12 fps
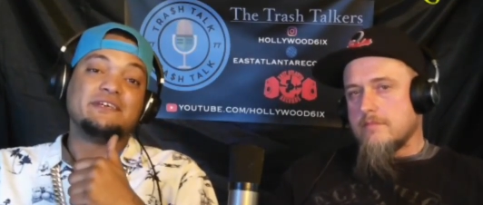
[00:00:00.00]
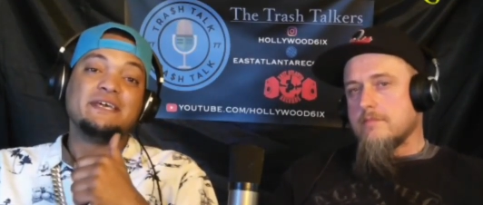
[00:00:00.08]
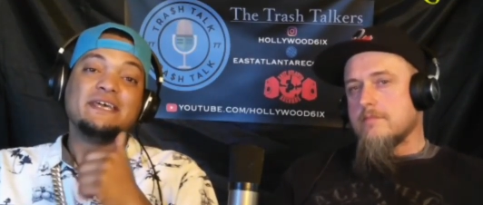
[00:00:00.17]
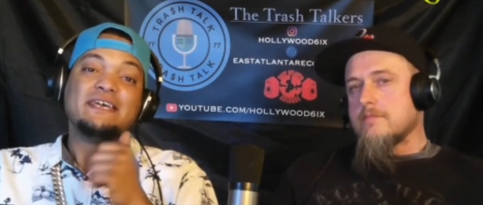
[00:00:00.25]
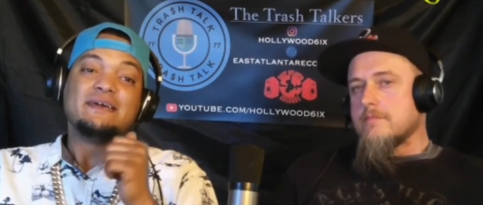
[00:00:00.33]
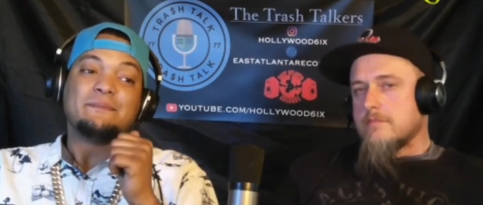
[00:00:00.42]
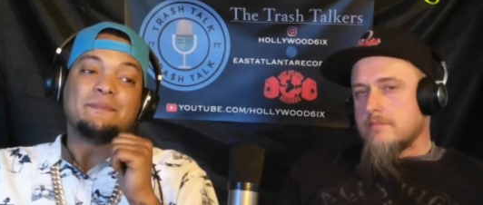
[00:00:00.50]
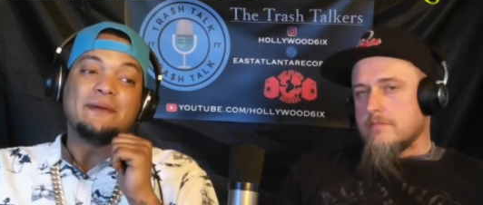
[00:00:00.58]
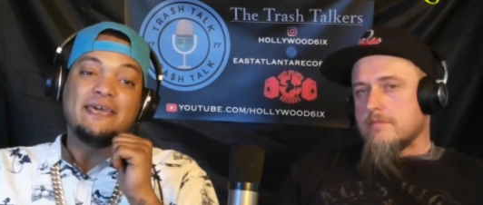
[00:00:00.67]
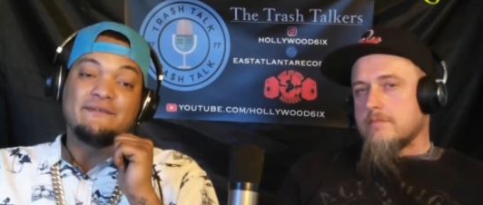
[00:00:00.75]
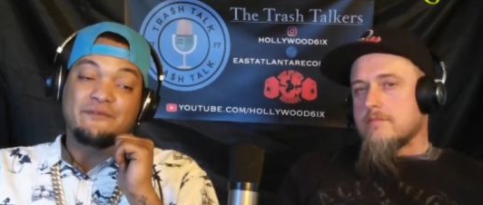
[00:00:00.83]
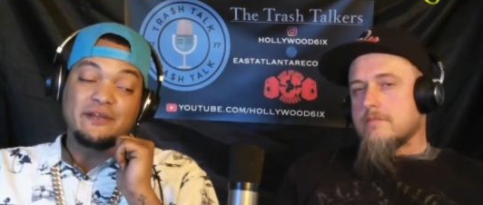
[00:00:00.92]
Speaker 1: it.
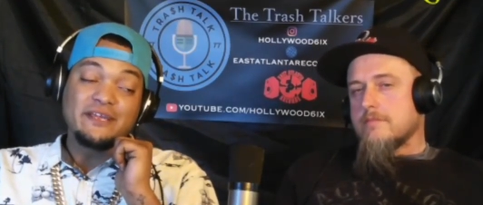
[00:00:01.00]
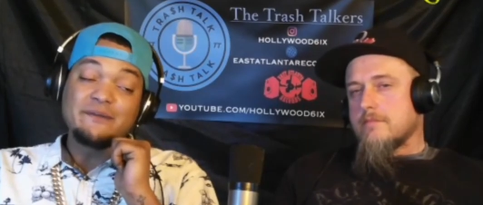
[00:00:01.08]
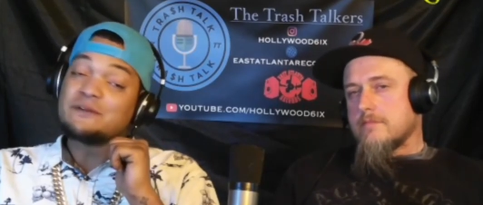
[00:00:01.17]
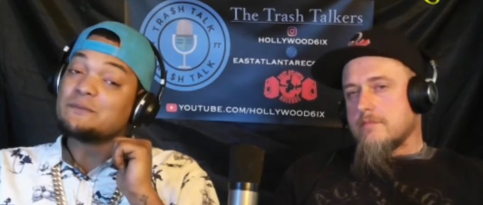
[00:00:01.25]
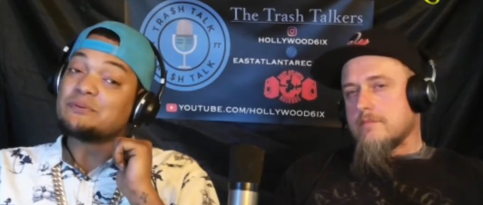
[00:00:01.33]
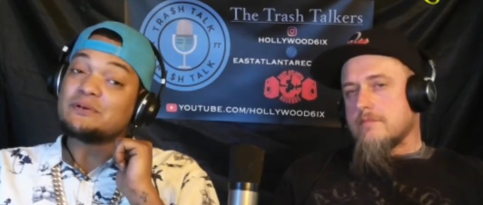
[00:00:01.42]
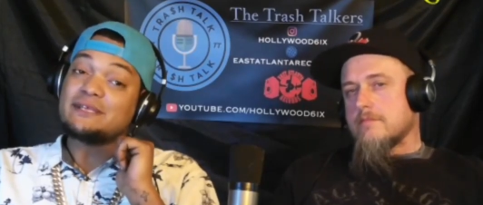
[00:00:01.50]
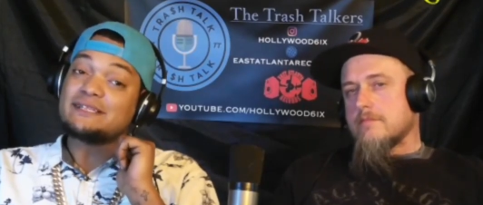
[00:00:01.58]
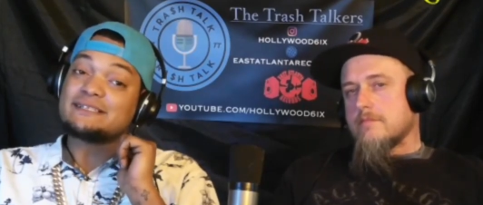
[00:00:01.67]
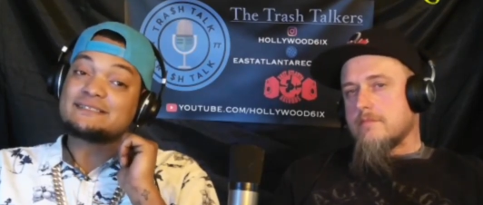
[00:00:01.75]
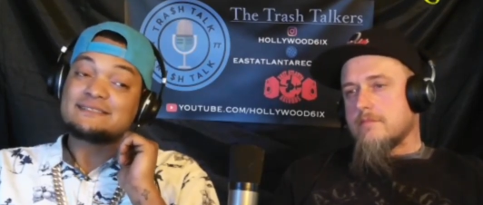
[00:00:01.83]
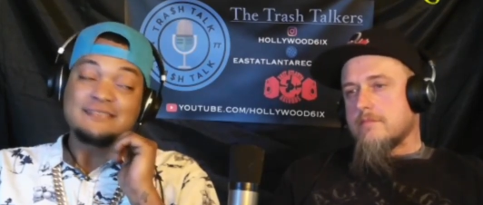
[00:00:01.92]
And for him to
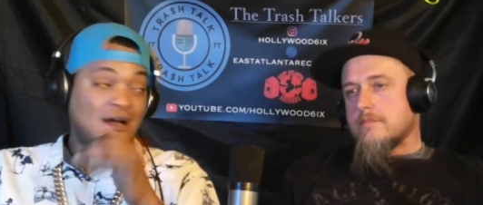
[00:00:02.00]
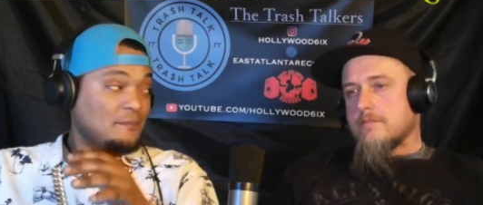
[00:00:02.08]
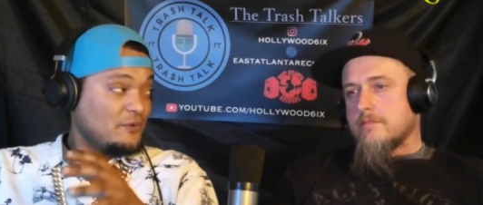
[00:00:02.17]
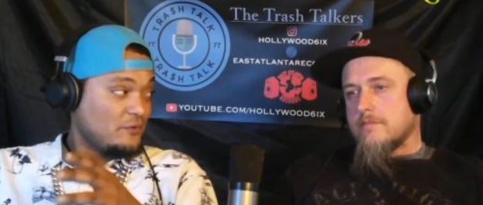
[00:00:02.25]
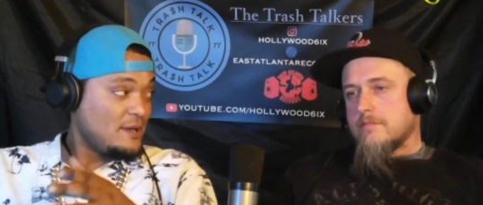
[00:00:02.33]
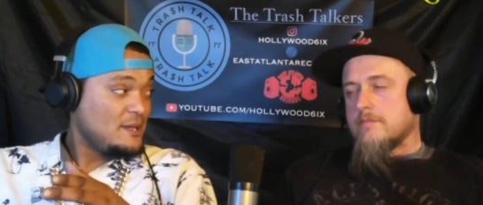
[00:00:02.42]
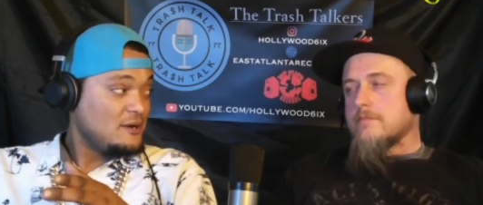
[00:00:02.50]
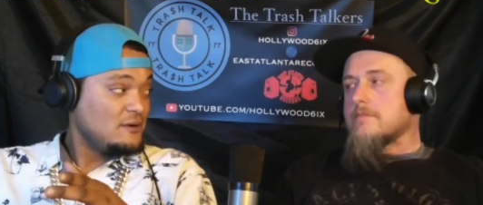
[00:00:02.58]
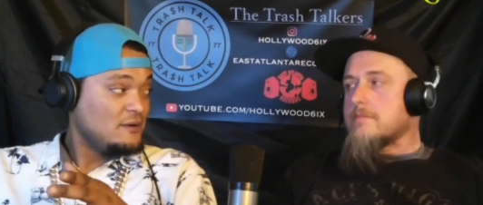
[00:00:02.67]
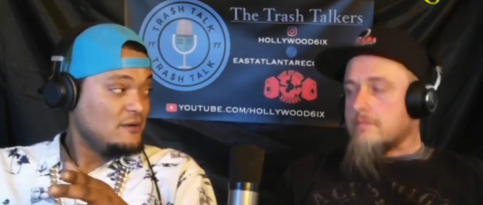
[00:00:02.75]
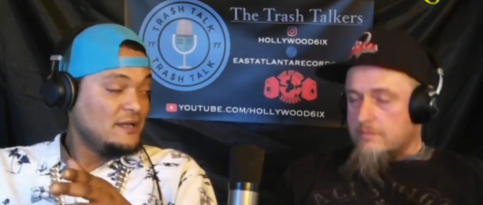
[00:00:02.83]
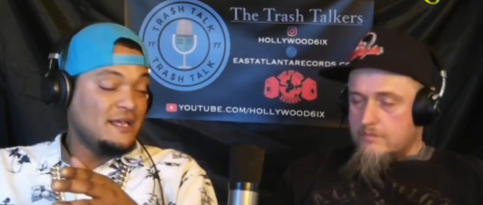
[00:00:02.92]
put Tom
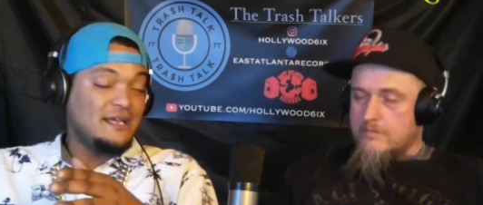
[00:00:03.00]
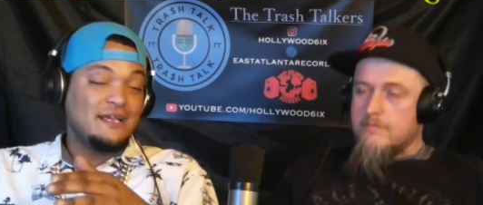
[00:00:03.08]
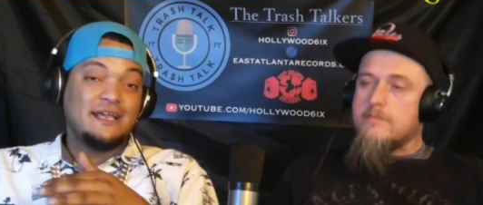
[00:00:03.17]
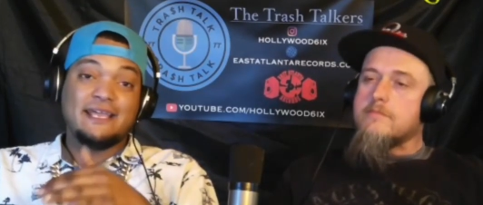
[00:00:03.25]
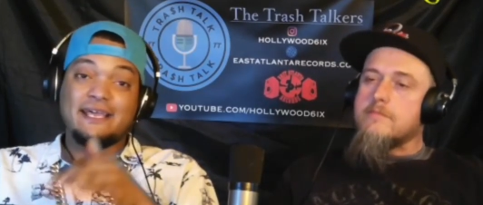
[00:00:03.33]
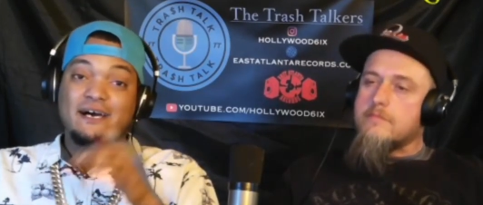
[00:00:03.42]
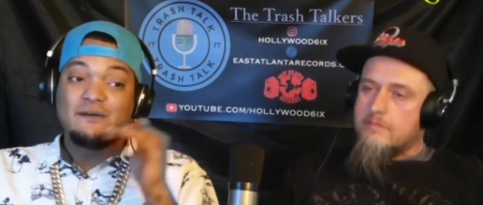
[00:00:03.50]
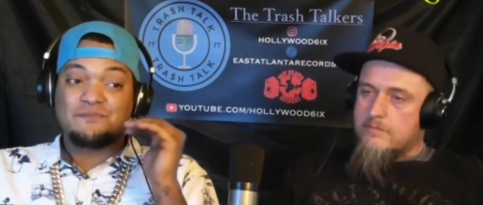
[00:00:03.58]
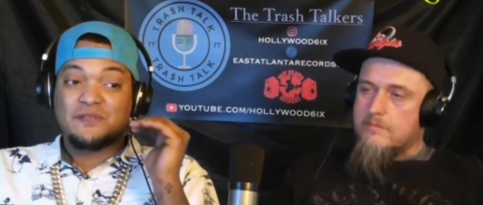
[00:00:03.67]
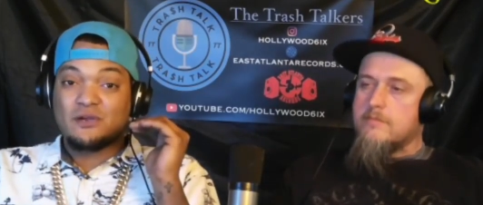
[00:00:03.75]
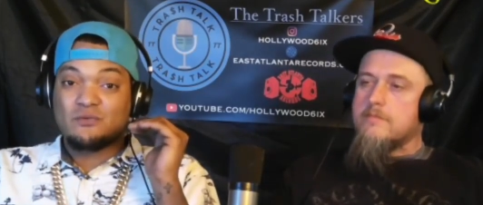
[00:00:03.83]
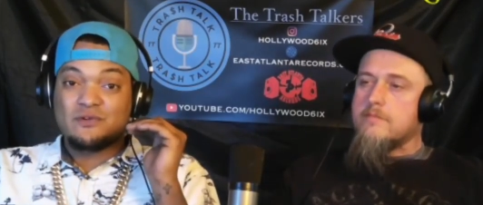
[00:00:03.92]
Morello mm-hmm.
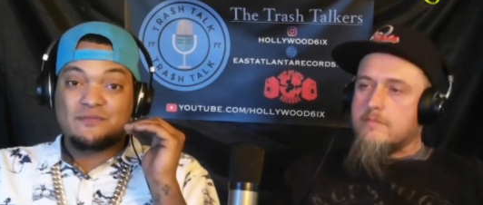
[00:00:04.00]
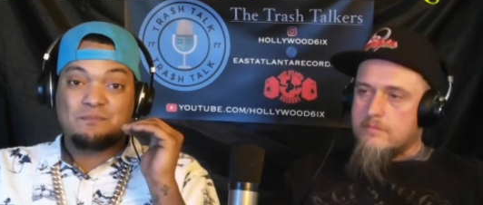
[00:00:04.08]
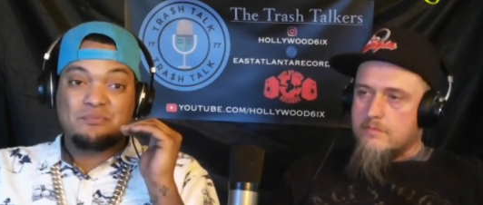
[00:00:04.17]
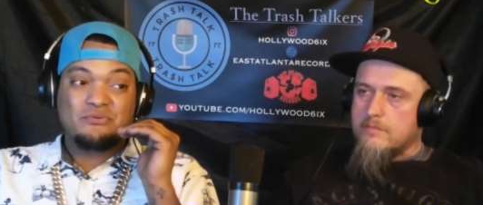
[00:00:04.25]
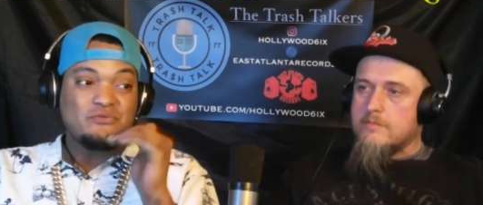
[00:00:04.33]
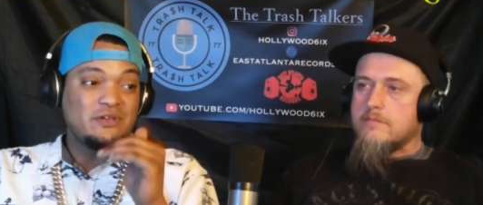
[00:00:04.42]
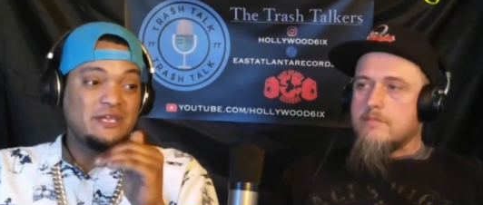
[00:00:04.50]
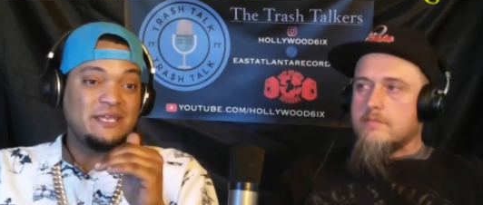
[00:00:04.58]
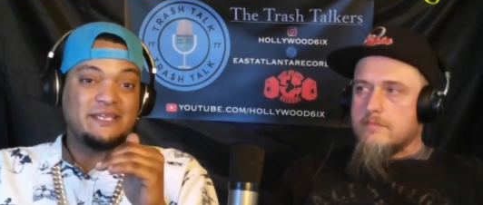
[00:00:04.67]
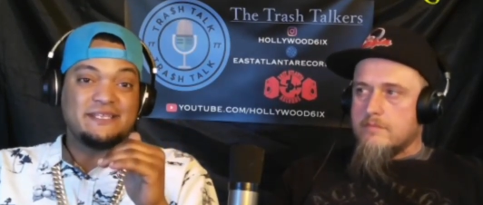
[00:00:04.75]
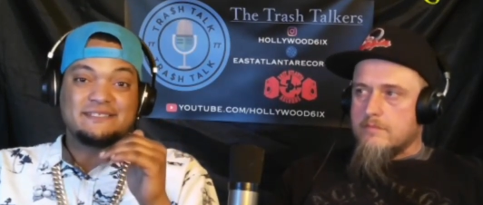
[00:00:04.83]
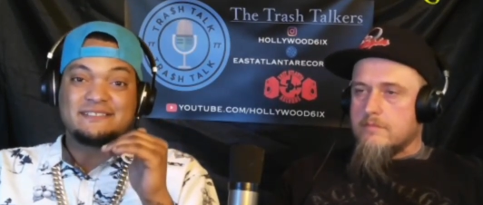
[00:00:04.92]
up there with
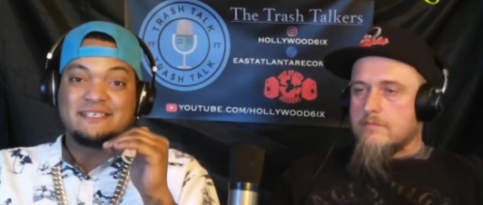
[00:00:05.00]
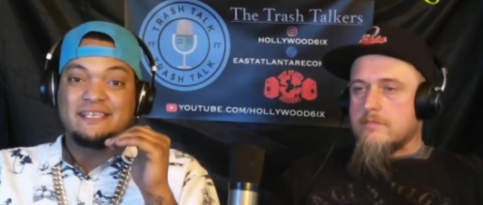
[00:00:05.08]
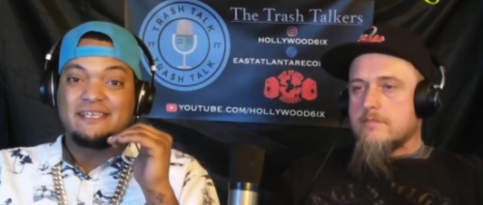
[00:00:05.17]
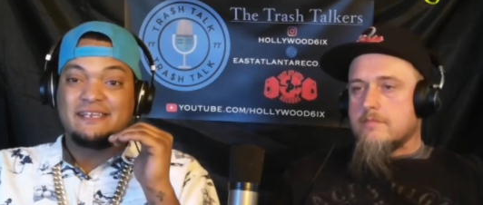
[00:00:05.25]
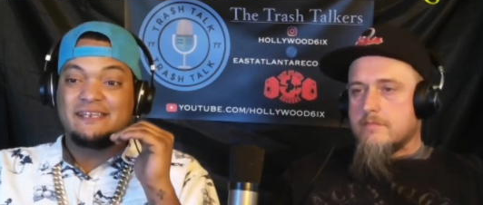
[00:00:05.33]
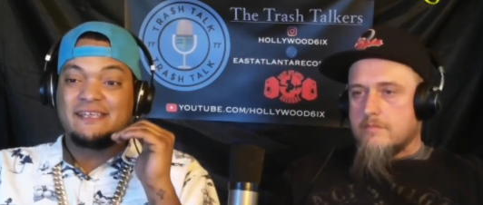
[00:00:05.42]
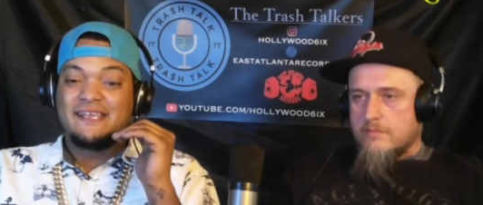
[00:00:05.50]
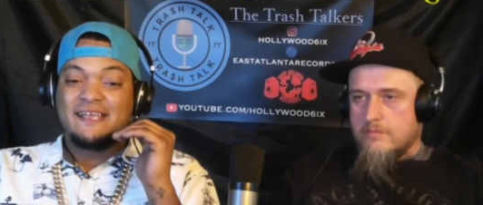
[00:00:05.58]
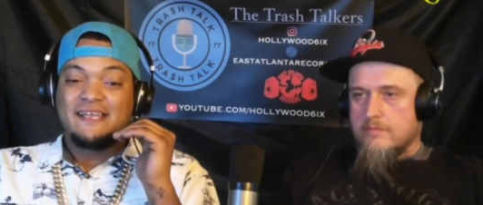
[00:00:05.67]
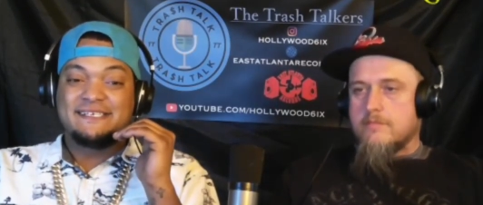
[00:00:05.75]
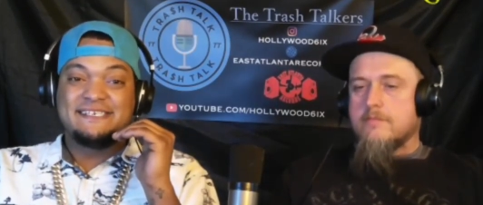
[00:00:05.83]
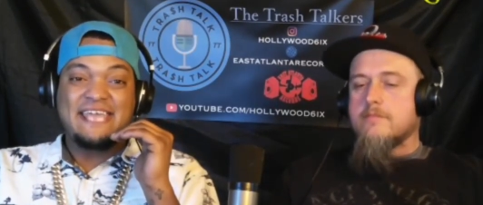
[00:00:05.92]
Prince and
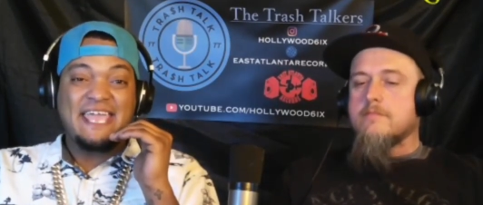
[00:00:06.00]
mm-hmm.